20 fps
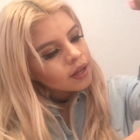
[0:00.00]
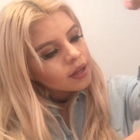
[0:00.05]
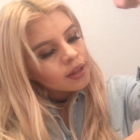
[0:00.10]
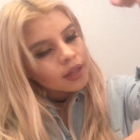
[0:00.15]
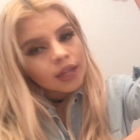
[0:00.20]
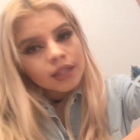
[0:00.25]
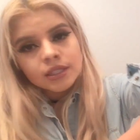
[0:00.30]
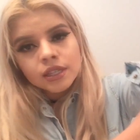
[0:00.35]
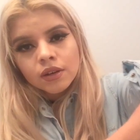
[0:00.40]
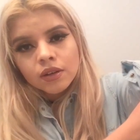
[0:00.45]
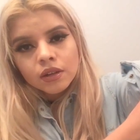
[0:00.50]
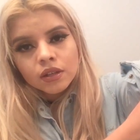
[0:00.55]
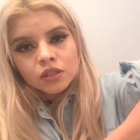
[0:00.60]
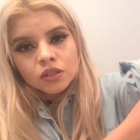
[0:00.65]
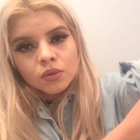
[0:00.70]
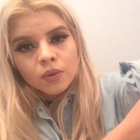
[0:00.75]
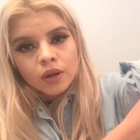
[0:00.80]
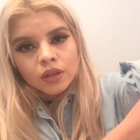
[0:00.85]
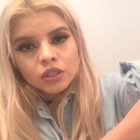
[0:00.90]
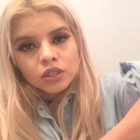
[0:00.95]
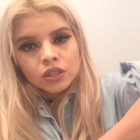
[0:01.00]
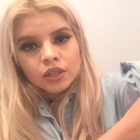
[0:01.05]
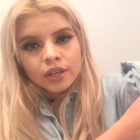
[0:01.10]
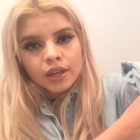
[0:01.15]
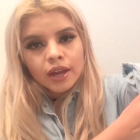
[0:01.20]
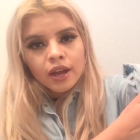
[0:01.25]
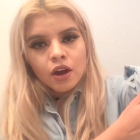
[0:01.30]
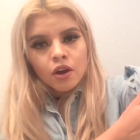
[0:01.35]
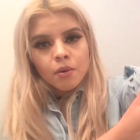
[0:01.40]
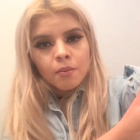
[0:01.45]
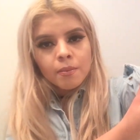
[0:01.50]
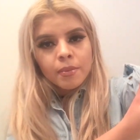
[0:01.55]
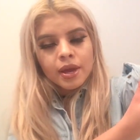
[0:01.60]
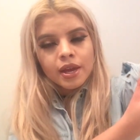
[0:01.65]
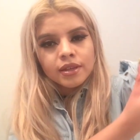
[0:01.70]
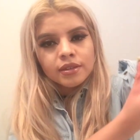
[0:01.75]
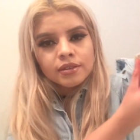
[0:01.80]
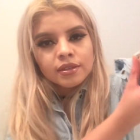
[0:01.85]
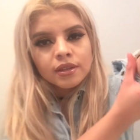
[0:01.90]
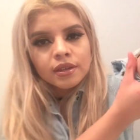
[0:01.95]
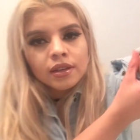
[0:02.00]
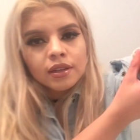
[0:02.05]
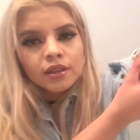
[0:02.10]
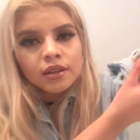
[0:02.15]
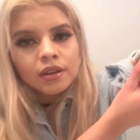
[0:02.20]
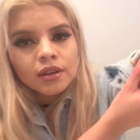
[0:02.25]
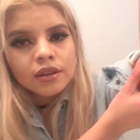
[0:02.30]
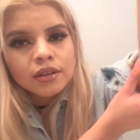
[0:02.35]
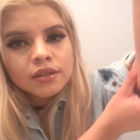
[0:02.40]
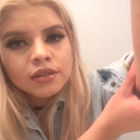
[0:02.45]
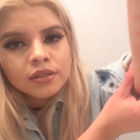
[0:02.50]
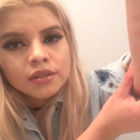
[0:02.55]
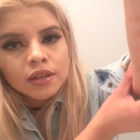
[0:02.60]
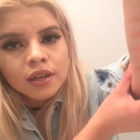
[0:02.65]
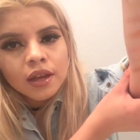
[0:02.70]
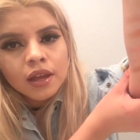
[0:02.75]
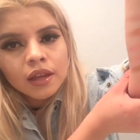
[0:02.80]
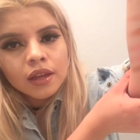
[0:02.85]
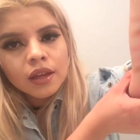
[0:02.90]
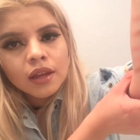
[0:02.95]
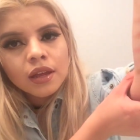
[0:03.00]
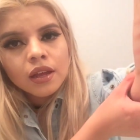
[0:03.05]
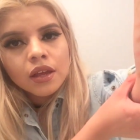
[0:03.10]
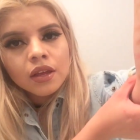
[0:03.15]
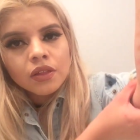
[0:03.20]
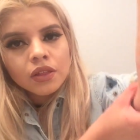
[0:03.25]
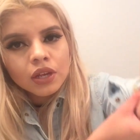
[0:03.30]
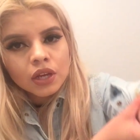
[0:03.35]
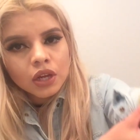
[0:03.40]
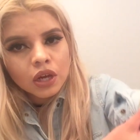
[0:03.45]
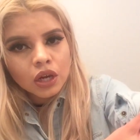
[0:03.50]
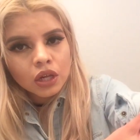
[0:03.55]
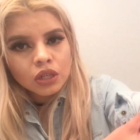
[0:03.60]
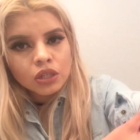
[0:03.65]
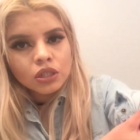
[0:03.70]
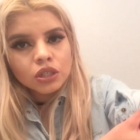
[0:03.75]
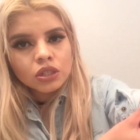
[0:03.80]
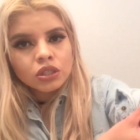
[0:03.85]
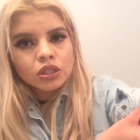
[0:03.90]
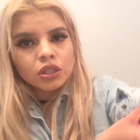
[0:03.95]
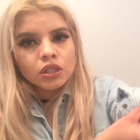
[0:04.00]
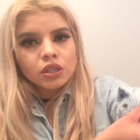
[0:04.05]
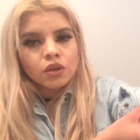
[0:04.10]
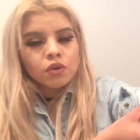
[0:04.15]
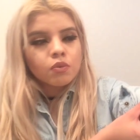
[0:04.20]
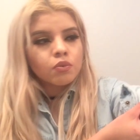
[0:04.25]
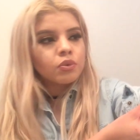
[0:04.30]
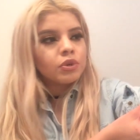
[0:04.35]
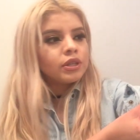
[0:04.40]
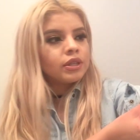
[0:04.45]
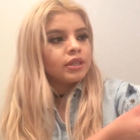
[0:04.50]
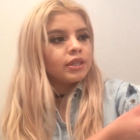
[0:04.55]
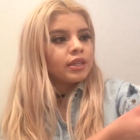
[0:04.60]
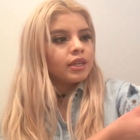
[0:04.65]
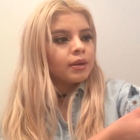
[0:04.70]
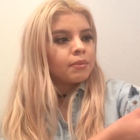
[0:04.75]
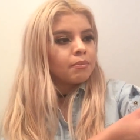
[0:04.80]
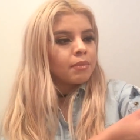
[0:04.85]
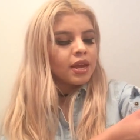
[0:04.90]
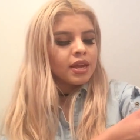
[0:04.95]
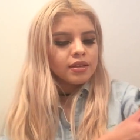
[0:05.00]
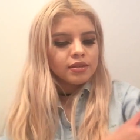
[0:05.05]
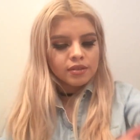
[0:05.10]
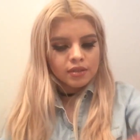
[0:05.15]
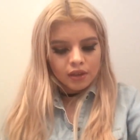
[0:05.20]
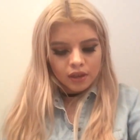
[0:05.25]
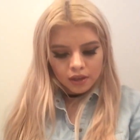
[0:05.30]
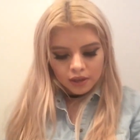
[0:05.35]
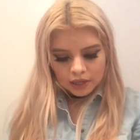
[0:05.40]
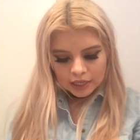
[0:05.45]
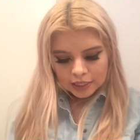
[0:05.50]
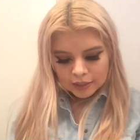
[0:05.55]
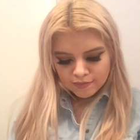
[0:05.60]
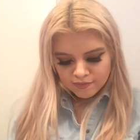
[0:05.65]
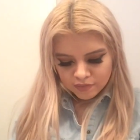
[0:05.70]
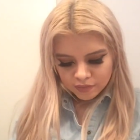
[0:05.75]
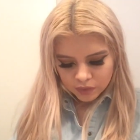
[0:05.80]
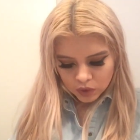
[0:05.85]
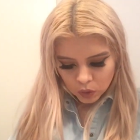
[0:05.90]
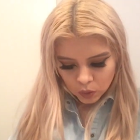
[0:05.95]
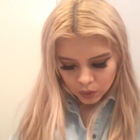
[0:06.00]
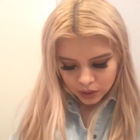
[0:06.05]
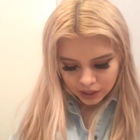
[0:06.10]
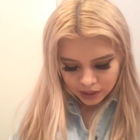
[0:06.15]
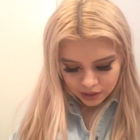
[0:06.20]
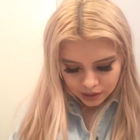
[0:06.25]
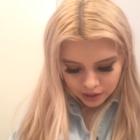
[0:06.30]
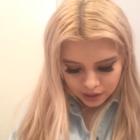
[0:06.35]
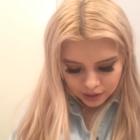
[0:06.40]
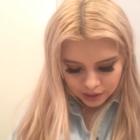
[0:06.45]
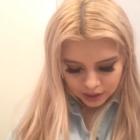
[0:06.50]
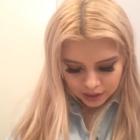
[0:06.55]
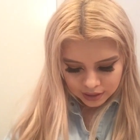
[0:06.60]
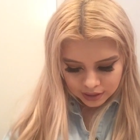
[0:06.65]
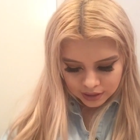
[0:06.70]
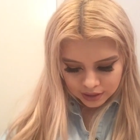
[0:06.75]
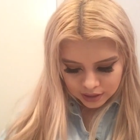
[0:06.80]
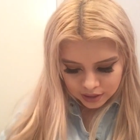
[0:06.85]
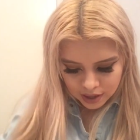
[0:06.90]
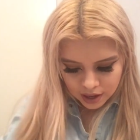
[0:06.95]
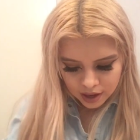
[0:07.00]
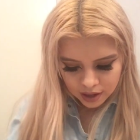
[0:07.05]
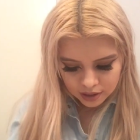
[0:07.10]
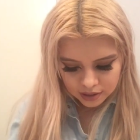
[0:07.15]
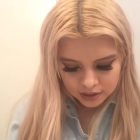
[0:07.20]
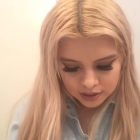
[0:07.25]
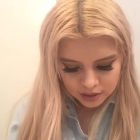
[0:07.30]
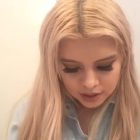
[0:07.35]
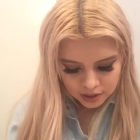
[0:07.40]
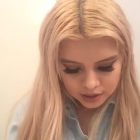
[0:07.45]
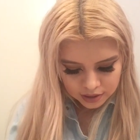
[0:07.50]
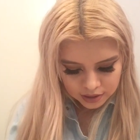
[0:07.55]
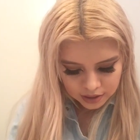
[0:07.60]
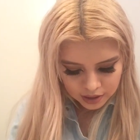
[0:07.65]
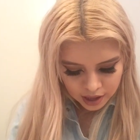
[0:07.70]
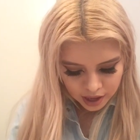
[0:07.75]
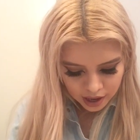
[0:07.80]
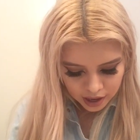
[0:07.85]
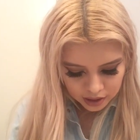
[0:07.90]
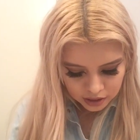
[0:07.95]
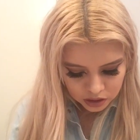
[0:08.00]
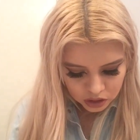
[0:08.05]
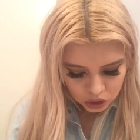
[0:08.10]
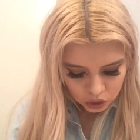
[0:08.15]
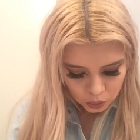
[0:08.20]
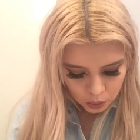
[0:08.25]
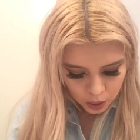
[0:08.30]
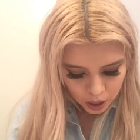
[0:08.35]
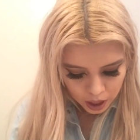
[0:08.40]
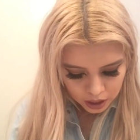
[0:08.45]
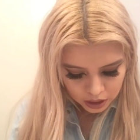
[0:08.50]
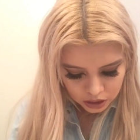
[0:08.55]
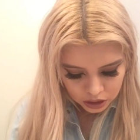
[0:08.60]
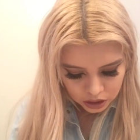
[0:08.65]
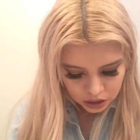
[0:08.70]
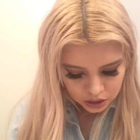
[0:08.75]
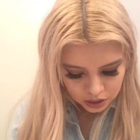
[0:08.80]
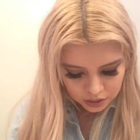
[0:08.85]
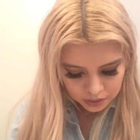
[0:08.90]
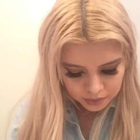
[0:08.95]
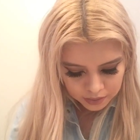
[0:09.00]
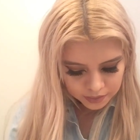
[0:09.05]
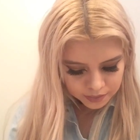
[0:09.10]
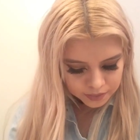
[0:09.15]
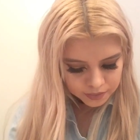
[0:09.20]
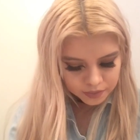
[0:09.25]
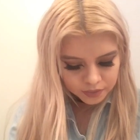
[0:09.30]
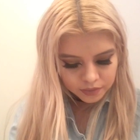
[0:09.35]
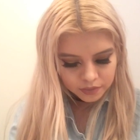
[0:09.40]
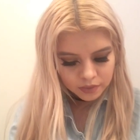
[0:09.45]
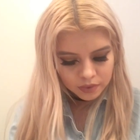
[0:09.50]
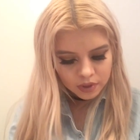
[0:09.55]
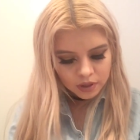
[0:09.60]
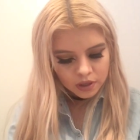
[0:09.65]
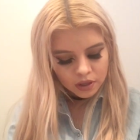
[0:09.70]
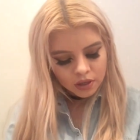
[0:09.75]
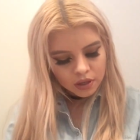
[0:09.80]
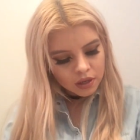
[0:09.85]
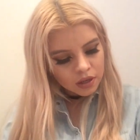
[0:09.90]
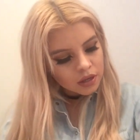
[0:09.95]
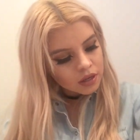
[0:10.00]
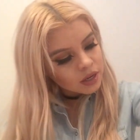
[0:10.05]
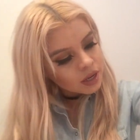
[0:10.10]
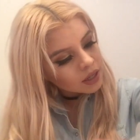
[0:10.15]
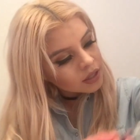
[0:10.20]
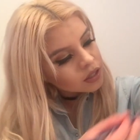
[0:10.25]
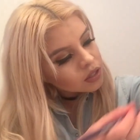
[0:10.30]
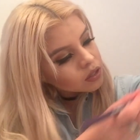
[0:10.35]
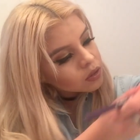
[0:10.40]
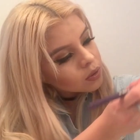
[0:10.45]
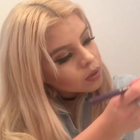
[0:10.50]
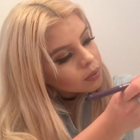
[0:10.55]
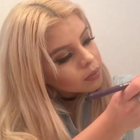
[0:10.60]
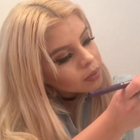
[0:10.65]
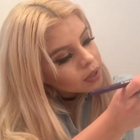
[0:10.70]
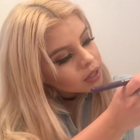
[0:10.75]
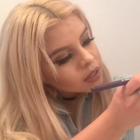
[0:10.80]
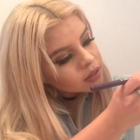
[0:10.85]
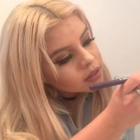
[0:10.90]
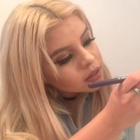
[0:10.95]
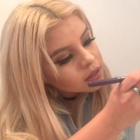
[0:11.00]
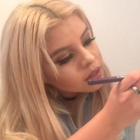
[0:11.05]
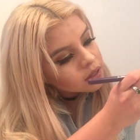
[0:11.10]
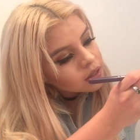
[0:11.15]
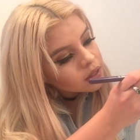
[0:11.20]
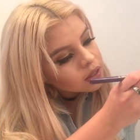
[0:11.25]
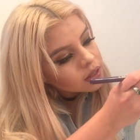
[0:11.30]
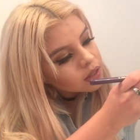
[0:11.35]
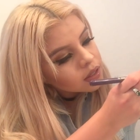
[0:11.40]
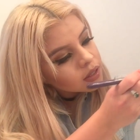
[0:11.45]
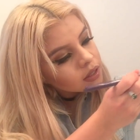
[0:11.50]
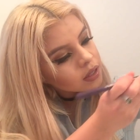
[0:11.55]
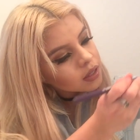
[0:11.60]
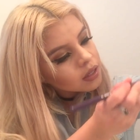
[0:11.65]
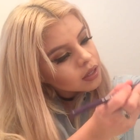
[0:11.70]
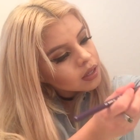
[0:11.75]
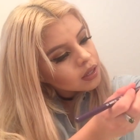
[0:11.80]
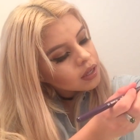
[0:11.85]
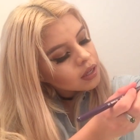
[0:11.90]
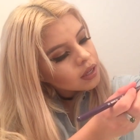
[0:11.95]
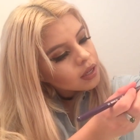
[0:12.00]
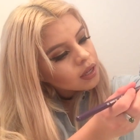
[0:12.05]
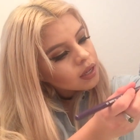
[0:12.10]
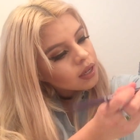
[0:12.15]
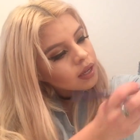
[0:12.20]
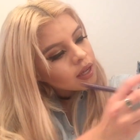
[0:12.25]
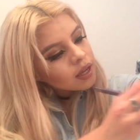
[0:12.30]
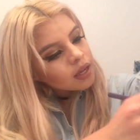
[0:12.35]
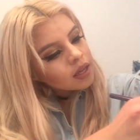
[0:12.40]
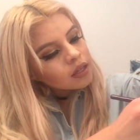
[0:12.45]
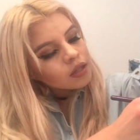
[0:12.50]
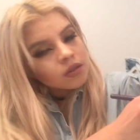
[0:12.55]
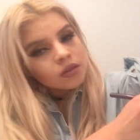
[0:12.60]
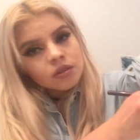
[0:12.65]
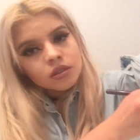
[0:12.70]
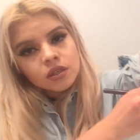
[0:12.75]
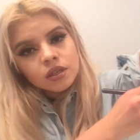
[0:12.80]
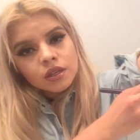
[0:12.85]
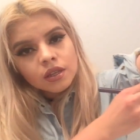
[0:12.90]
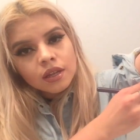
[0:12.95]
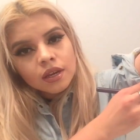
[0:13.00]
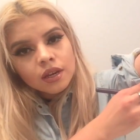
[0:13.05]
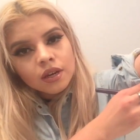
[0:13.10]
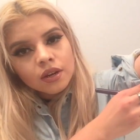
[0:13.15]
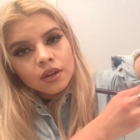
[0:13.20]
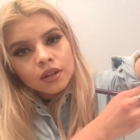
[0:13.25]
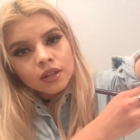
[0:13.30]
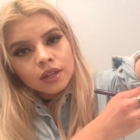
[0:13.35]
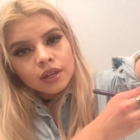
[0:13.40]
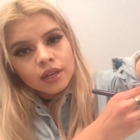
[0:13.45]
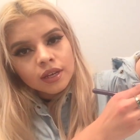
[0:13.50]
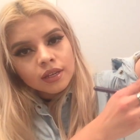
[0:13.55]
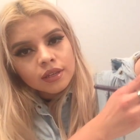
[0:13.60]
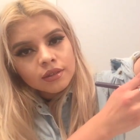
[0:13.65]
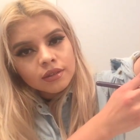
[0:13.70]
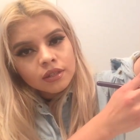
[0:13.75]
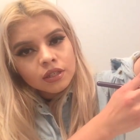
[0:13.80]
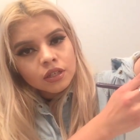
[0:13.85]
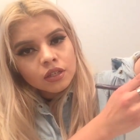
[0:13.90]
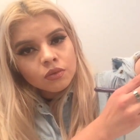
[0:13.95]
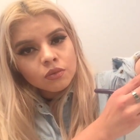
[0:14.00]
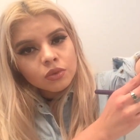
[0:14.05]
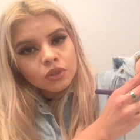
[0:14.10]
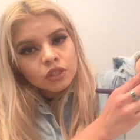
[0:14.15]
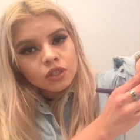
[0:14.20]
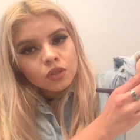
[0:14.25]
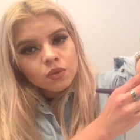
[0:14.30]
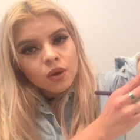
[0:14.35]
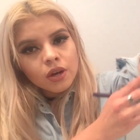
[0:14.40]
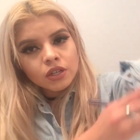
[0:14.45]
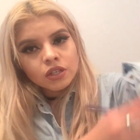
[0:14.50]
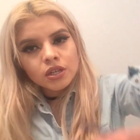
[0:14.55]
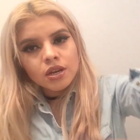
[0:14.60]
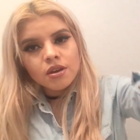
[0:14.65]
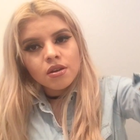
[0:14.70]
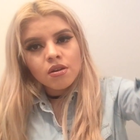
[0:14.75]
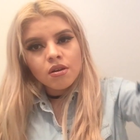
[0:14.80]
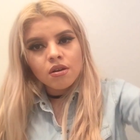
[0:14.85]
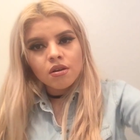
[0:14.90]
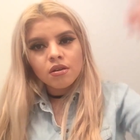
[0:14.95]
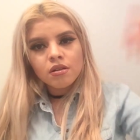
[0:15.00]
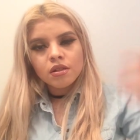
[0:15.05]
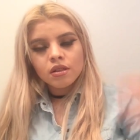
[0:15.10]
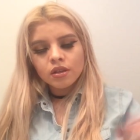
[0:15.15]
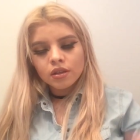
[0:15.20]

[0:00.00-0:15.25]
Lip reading: that's how it looks swatched. Look at how amazing it looks. Like, the colors look really amazing. The only thing that sucks is that swatched, not so amazing. And you see there, like, it didn't really swatch at all.